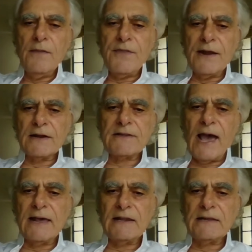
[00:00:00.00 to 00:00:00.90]
that a
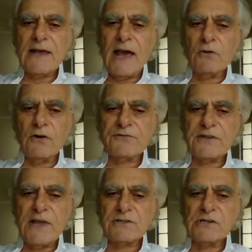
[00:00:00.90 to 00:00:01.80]
dialing down of
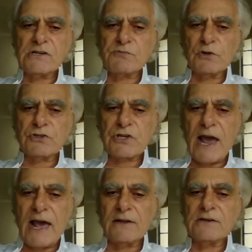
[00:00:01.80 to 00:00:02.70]
tensions will
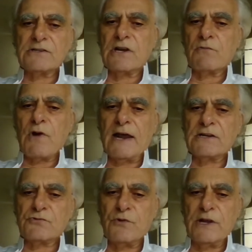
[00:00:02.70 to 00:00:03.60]
challenge
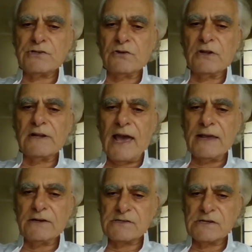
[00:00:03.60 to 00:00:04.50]
Iran's regional
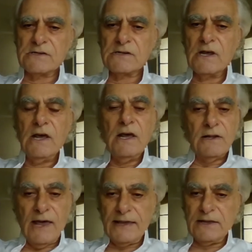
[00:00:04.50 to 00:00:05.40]
alliances,
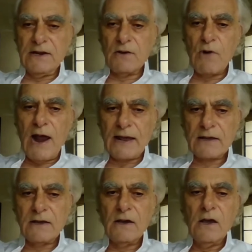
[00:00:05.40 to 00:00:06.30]
like in Iraq,
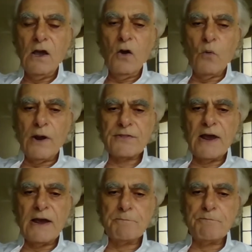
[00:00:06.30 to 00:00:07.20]
where they
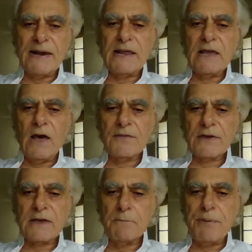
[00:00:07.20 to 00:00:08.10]
are betting on the
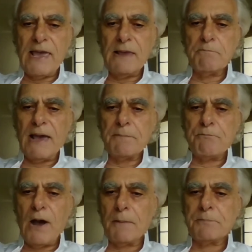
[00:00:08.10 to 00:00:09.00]
campaign by
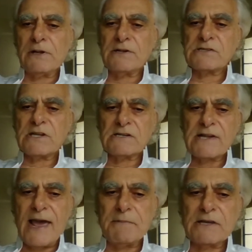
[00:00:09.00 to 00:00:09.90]
populist
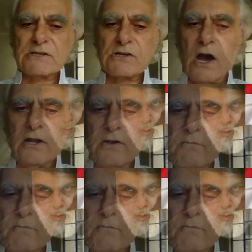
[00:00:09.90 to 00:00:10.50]
Islamic scholar